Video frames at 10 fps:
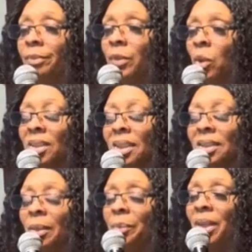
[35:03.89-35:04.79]
Or is
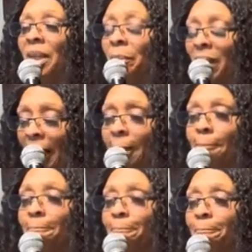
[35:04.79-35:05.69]
it something in me?
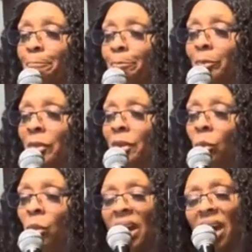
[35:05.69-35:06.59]

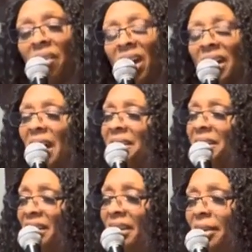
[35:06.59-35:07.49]
What have I not
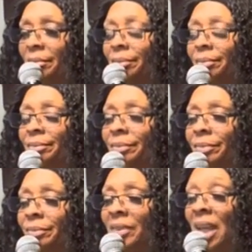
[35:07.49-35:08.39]
done?
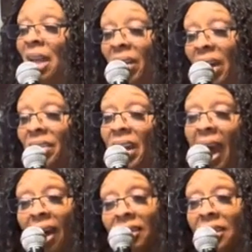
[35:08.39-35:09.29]
Have I even
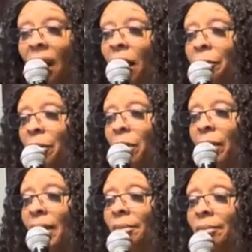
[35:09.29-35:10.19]
asked God
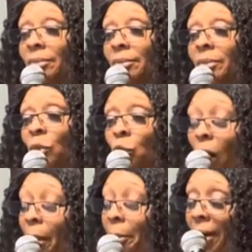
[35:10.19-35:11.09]
for it?
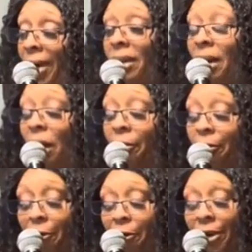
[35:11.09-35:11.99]
Do I pray to
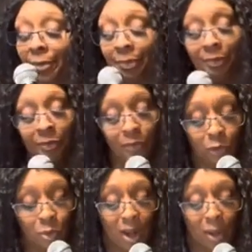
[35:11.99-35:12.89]
God for it?
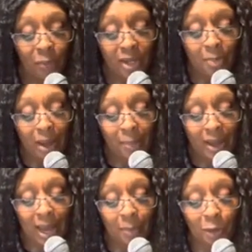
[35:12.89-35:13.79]
Do I read my
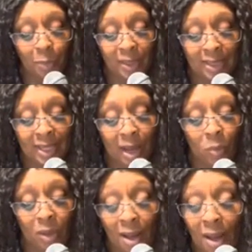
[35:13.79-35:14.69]
Bible, spend
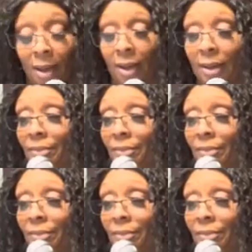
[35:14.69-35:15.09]
time with God?